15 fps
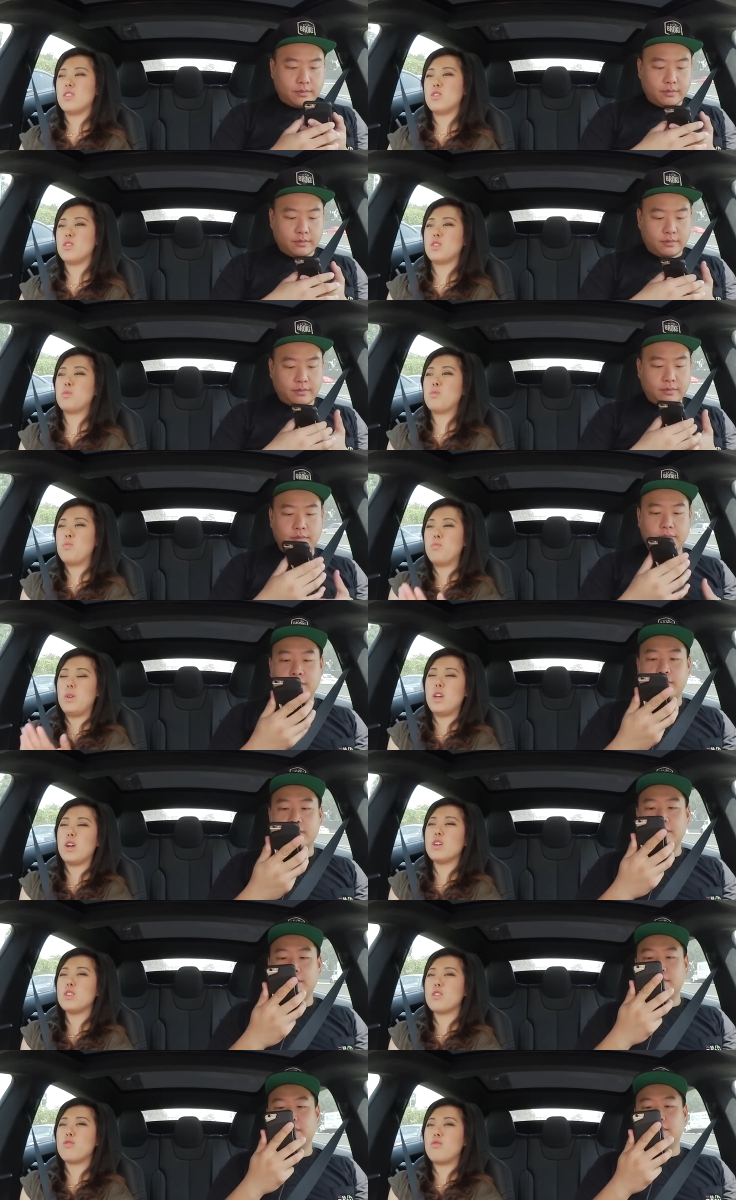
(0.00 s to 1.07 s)
Speaker 1: you're just
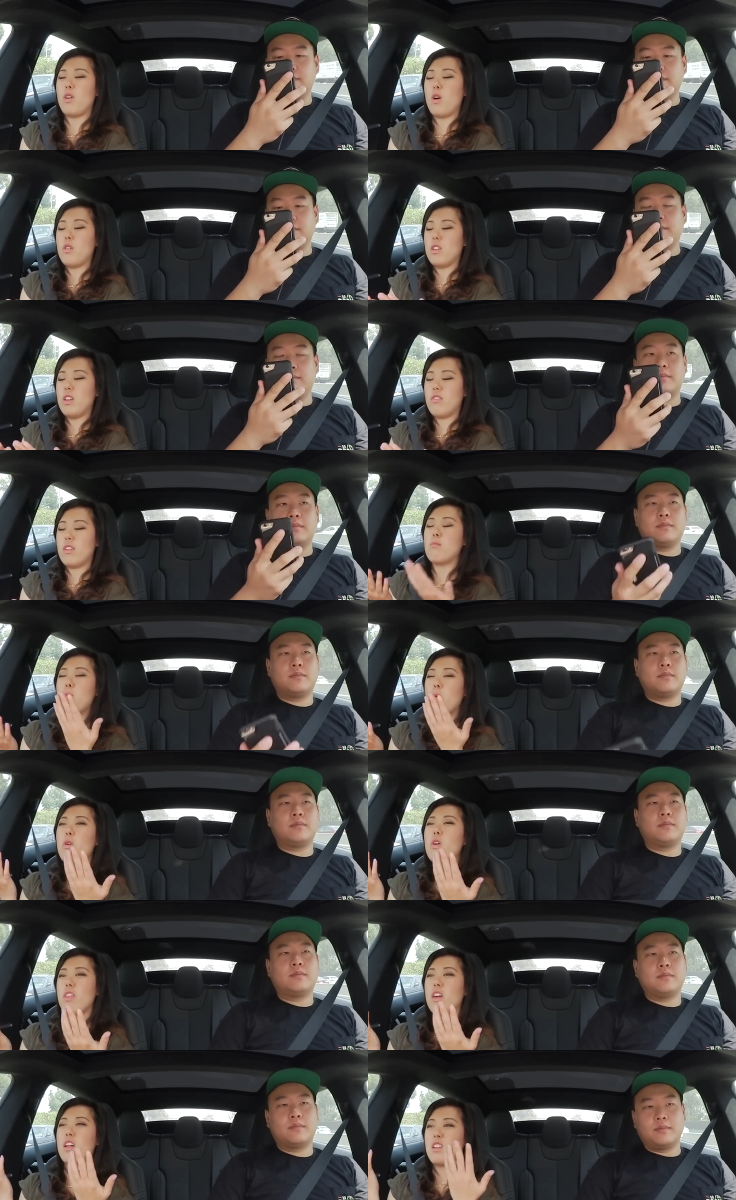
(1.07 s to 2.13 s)
being on your phone even
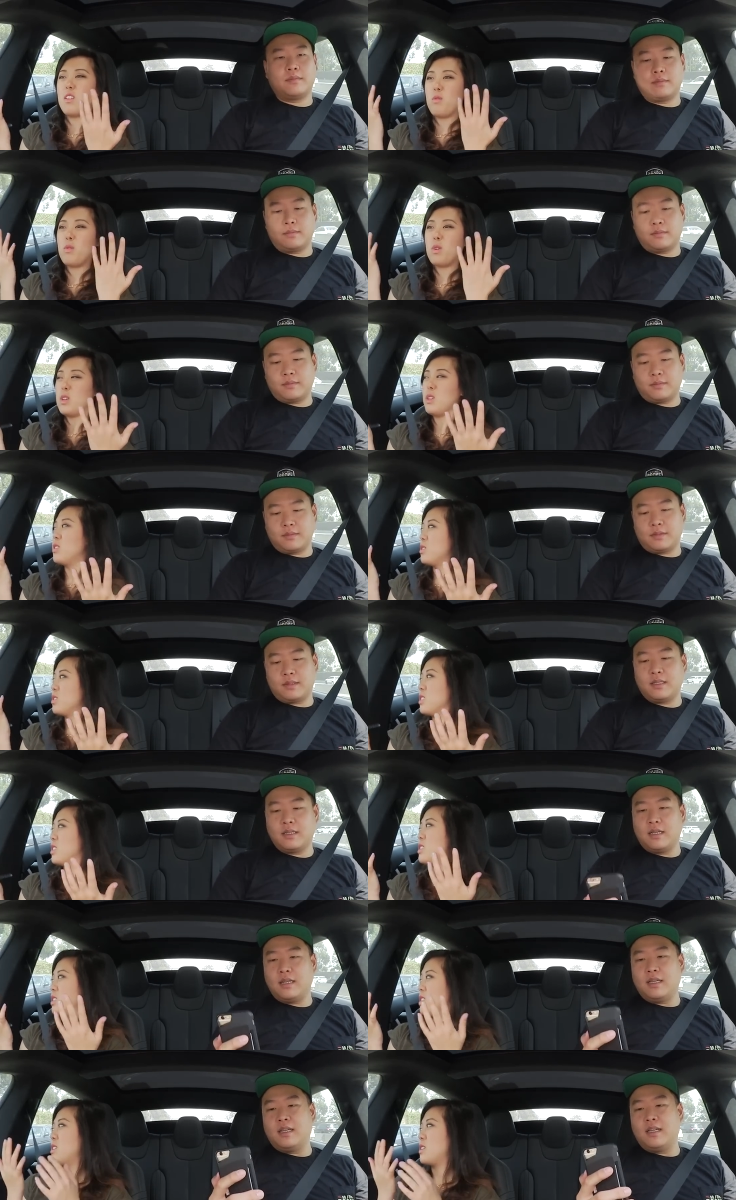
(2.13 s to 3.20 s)
more than what you
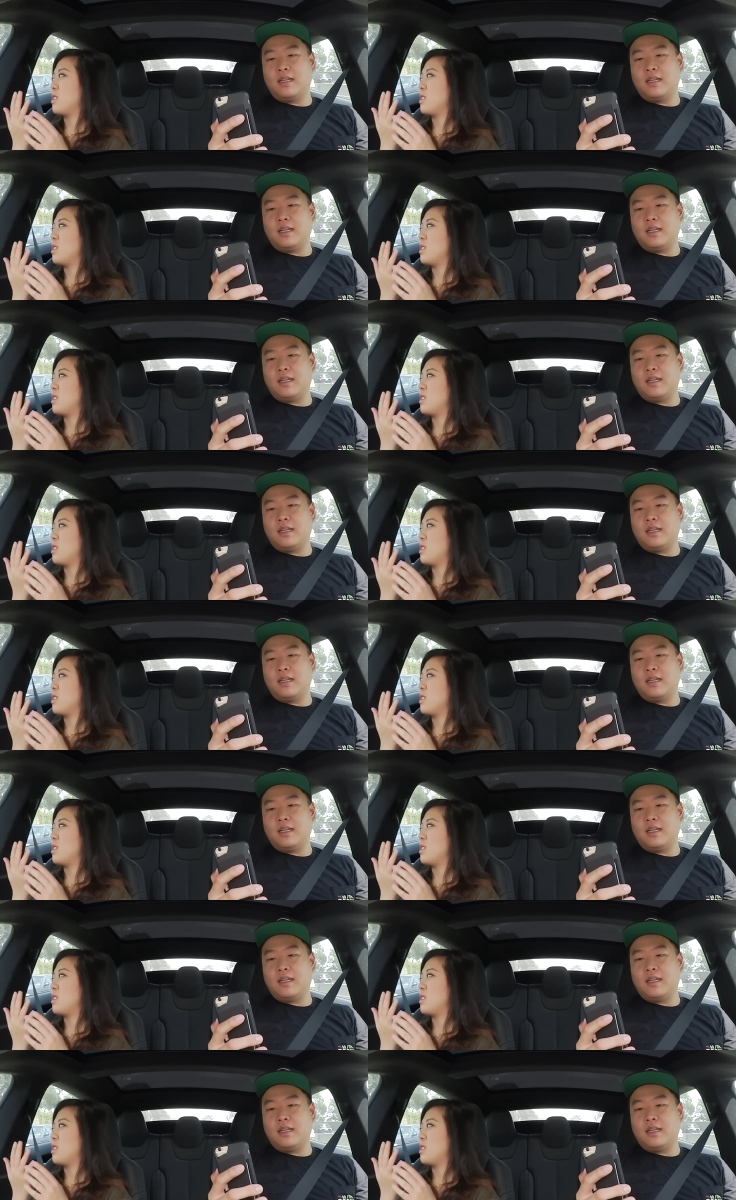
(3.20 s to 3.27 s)
usually do.